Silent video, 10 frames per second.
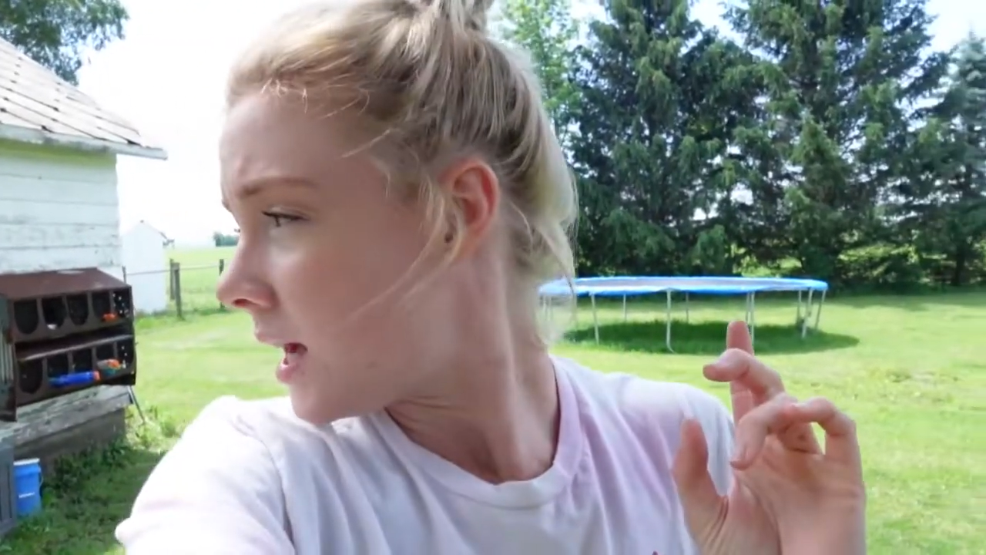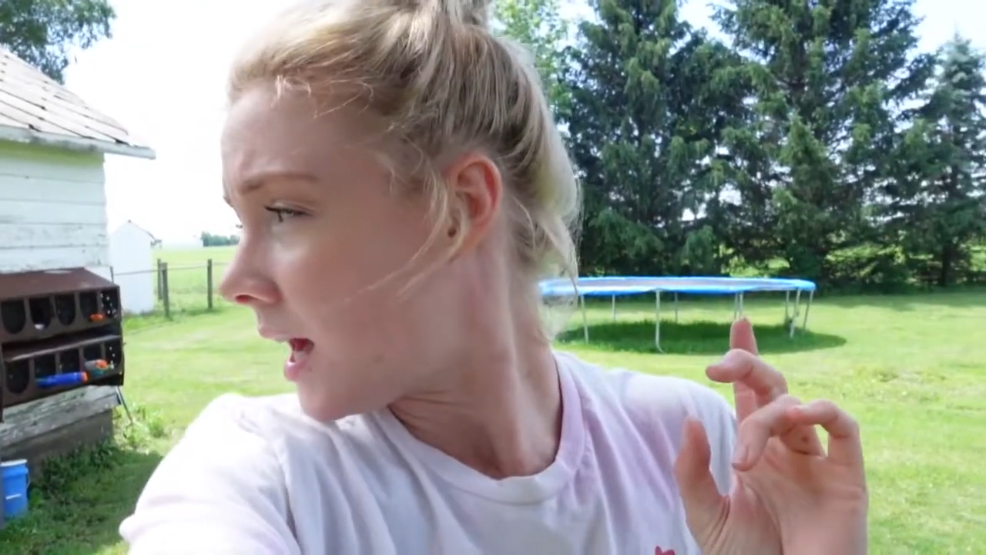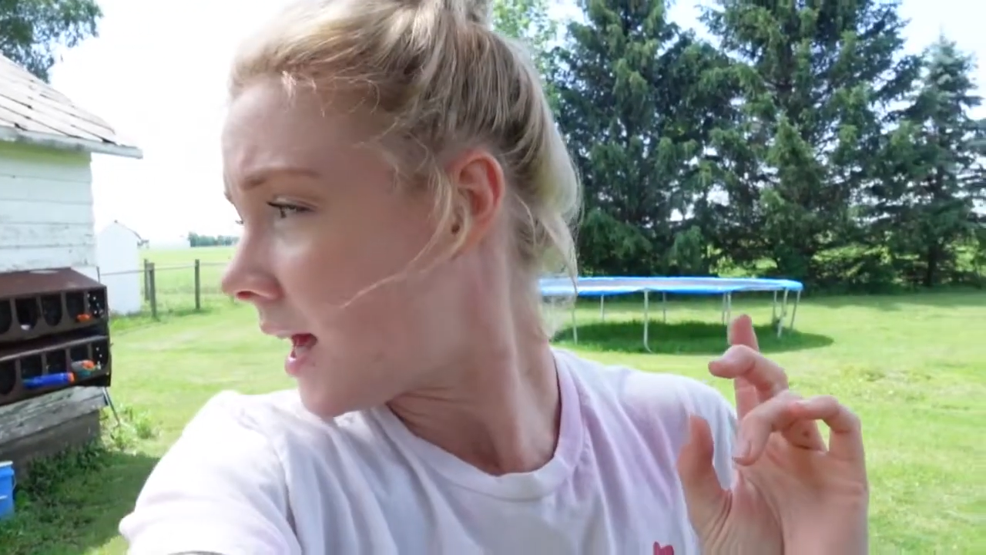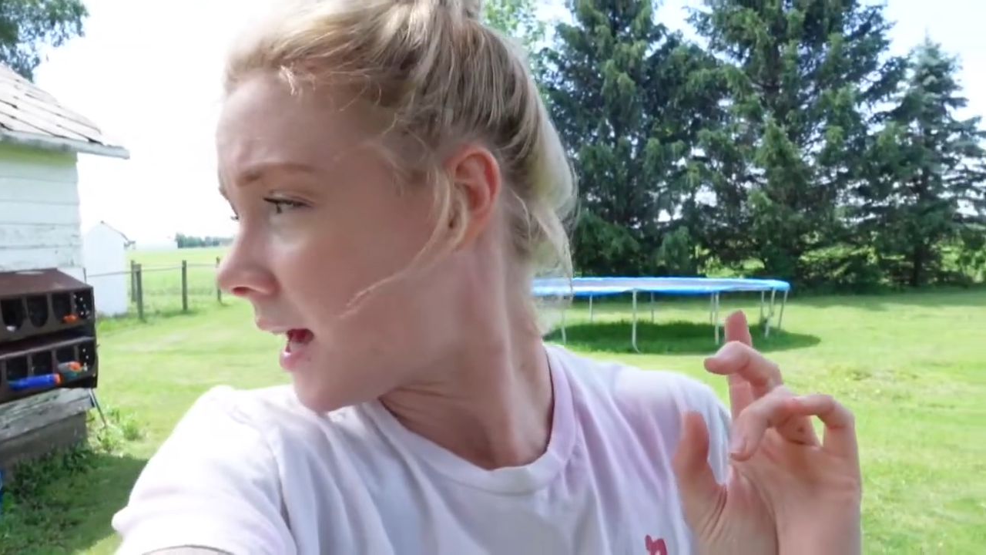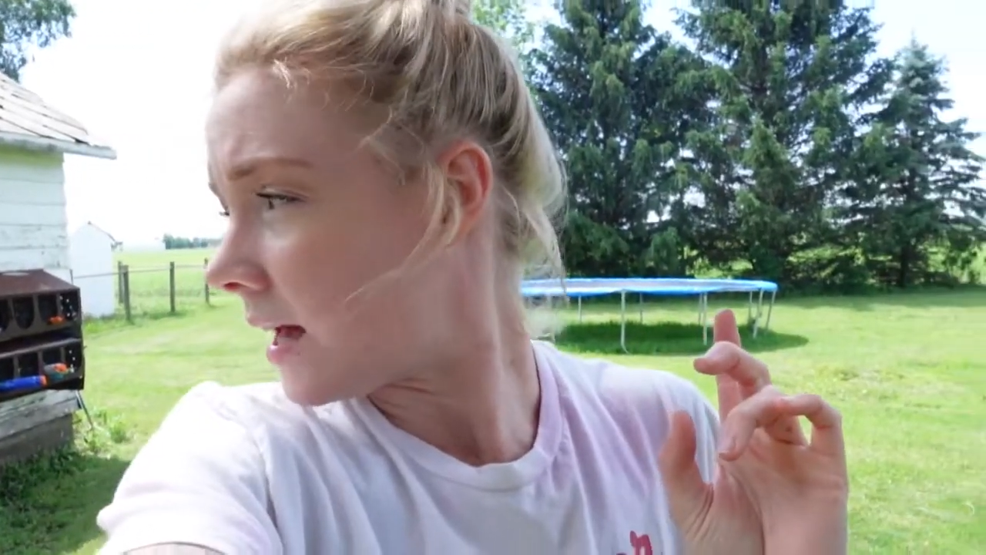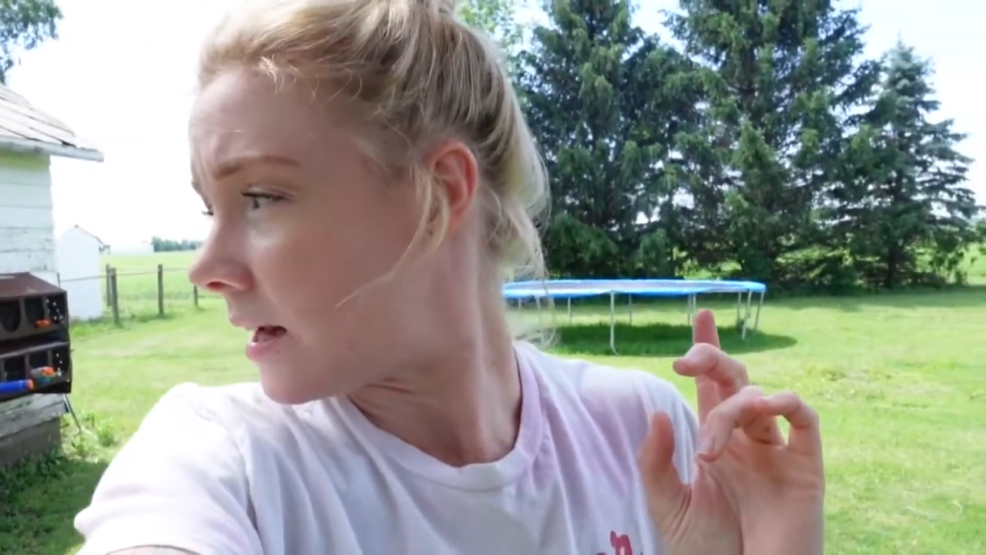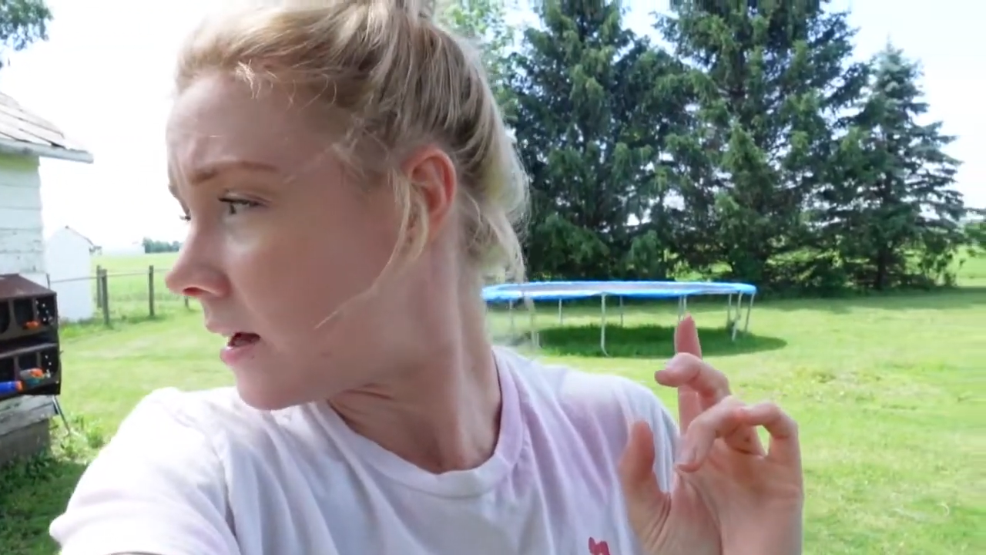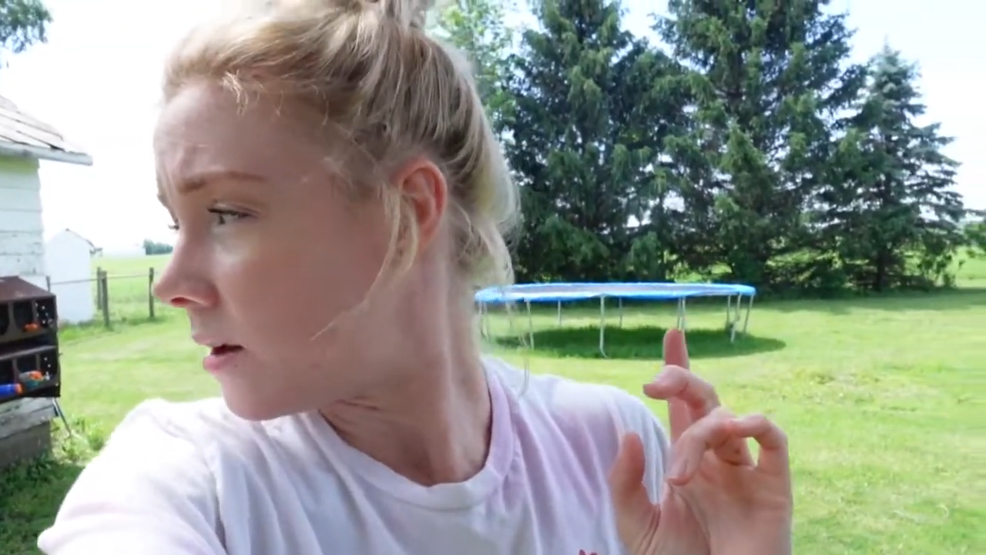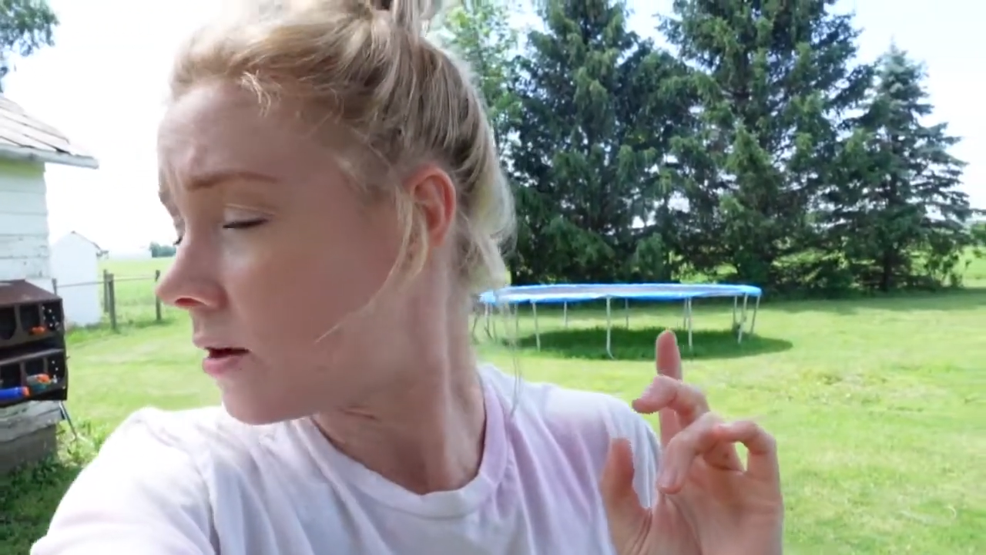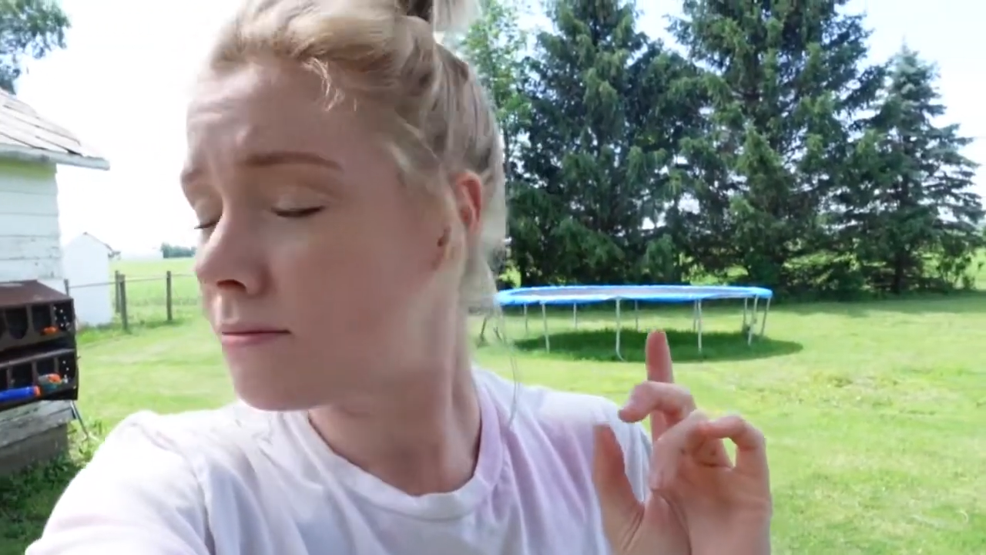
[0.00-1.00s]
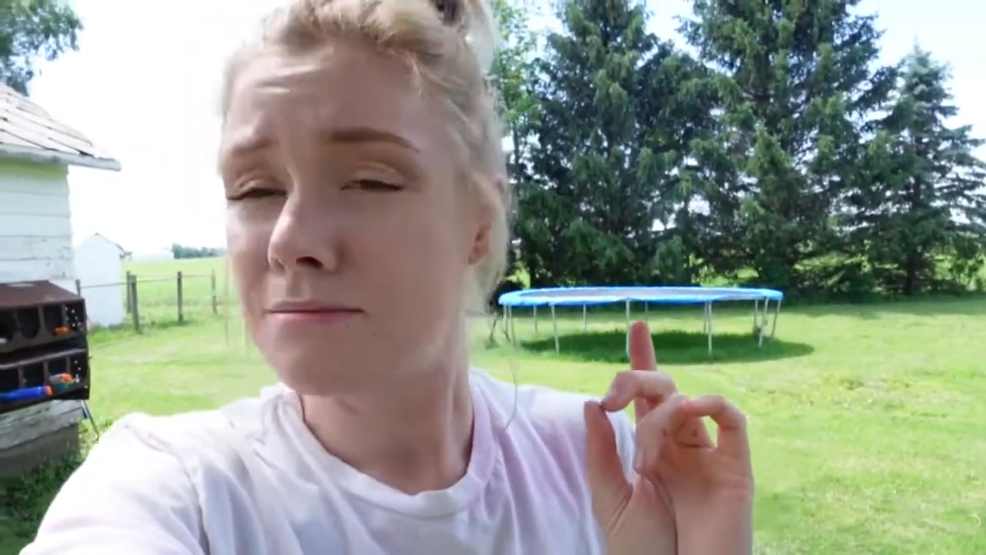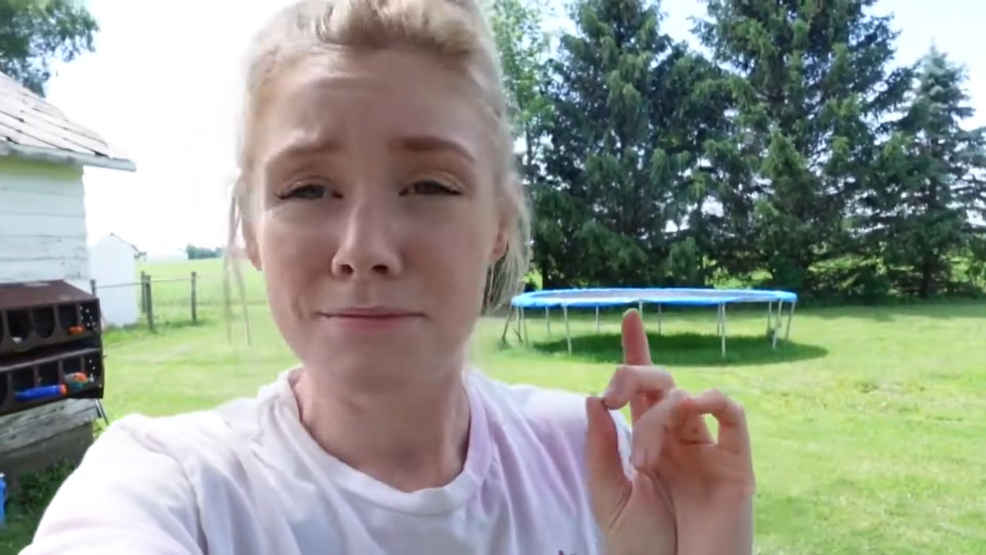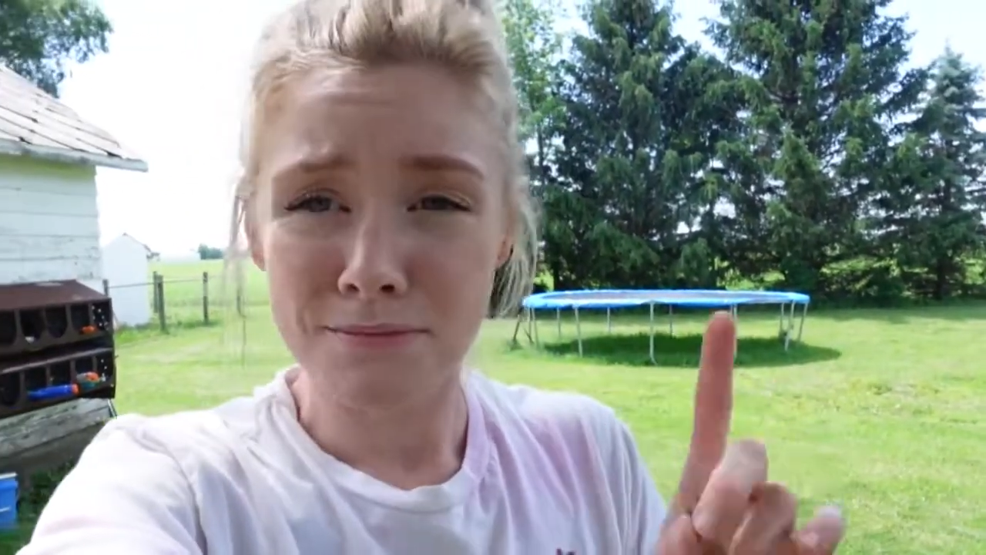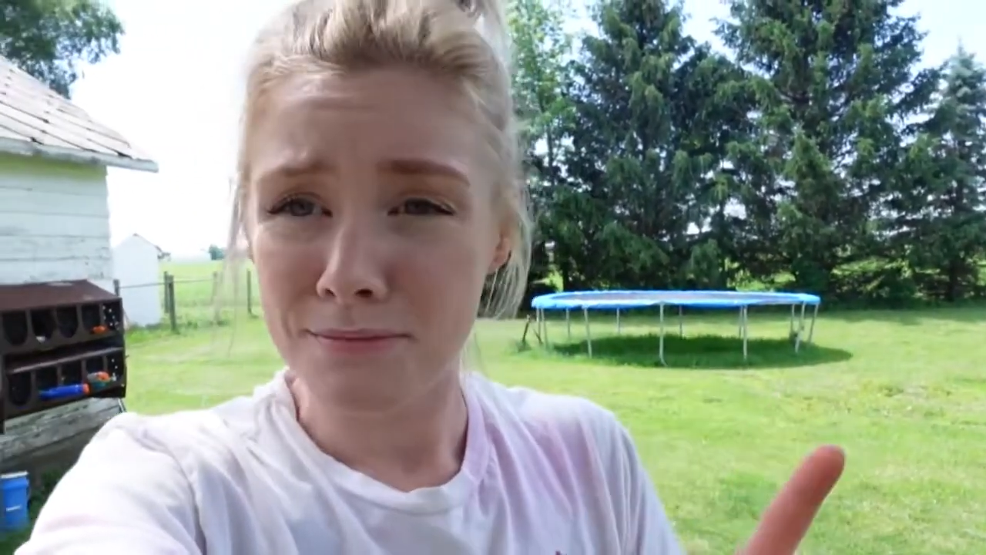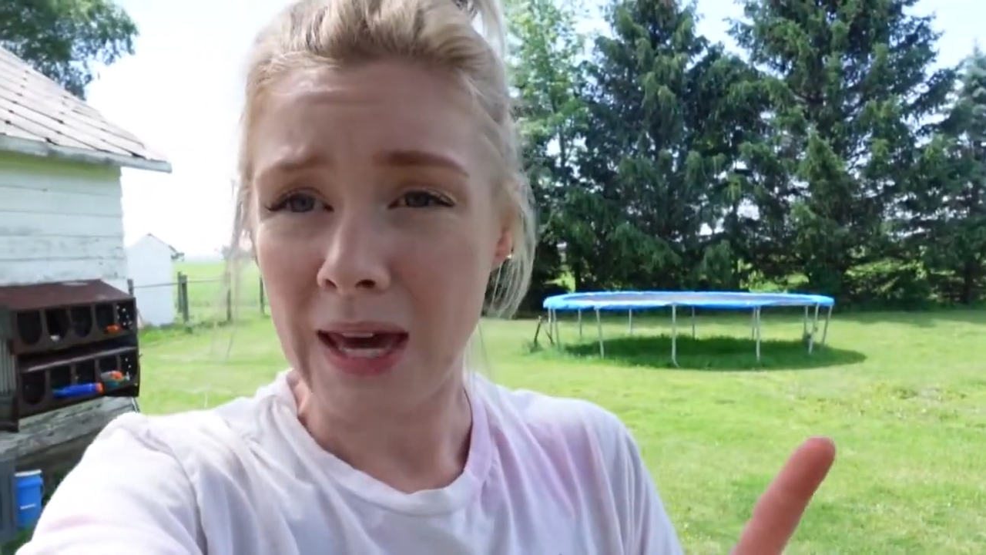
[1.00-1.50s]
and
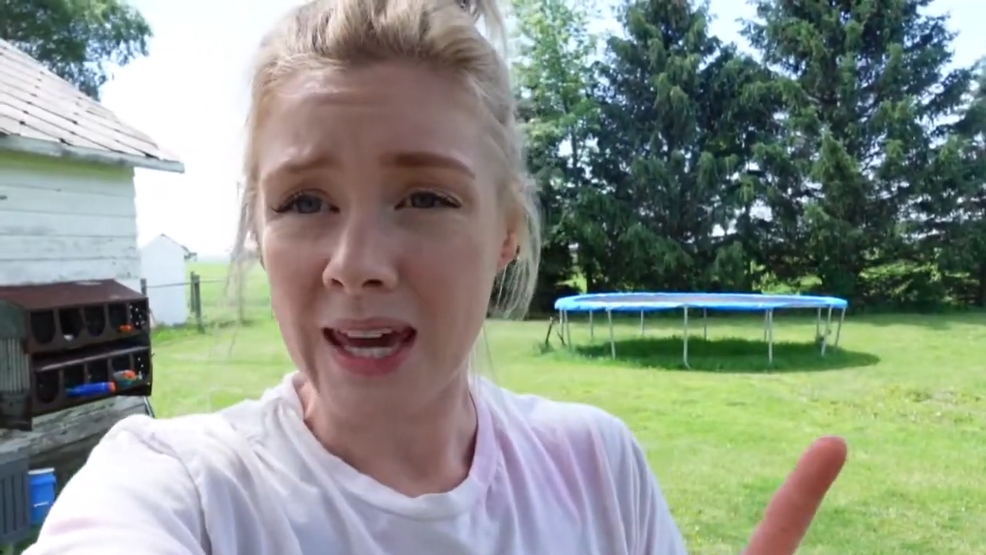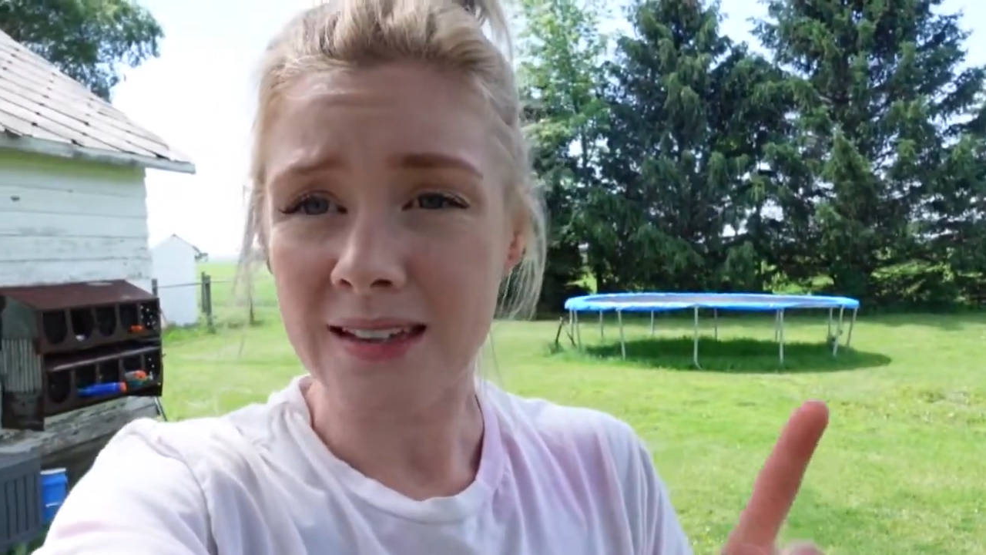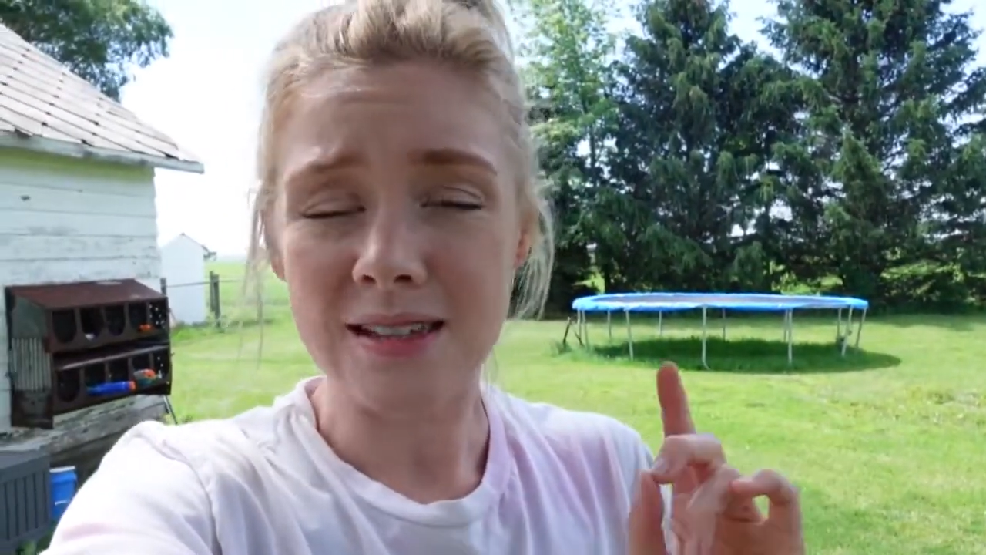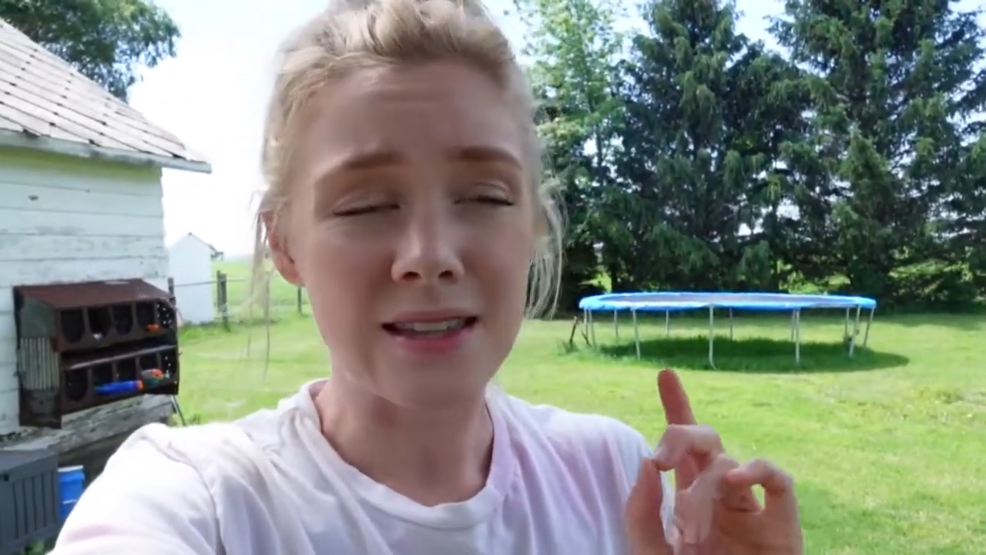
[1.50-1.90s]
paint